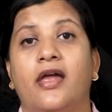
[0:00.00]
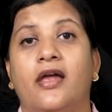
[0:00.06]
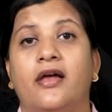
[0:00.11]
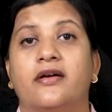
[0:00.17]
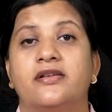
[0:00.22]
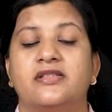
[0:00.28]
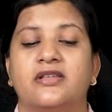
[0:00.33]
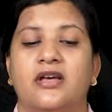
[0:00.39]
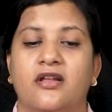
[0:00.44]

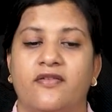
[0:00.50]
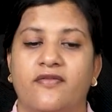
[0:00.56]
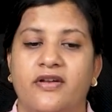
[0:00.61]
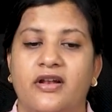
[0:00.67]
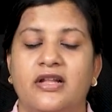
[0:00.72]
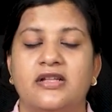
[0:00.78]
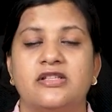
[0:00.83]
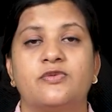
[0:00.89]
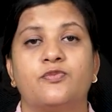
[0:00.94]
Uh,
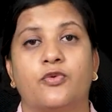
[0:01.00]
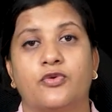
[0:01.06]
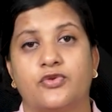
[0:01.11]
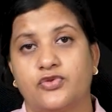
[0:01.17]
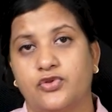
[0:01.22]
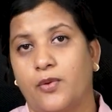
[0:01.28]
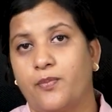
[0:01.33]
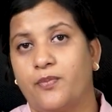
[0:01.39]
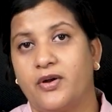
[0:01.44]
surveillance
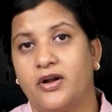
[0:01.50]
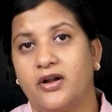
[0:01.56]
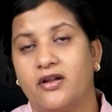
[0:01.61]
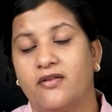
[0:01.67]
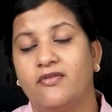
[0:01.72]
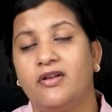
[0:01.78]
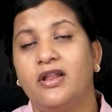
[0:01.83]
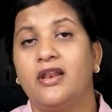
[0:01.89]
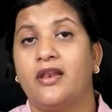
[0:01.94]

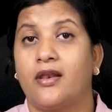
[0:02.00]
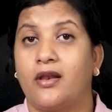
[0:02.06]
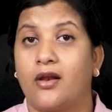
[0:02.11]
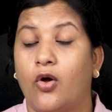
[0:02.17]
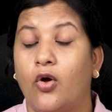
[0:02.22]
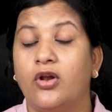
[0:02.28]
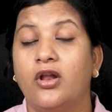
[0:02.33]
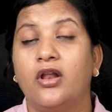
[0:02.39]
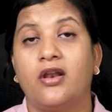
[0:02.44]
post-operatively
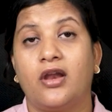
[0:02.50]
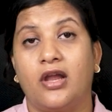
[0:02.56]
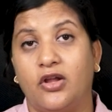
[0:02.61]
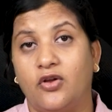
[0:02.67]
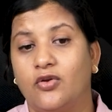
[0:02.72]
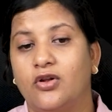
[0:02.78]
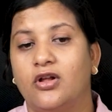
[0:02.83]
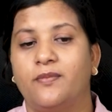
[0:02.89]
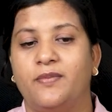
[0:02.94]
on a
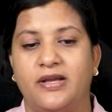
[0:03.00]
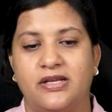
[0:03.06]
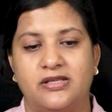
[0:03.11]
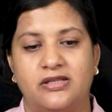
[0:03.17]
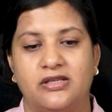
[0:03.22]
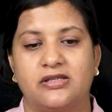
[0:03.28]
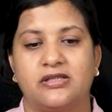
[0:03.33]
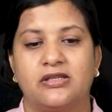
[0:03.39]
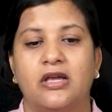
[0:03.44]
regular
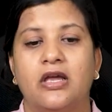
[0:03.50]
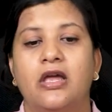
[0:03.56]
basis.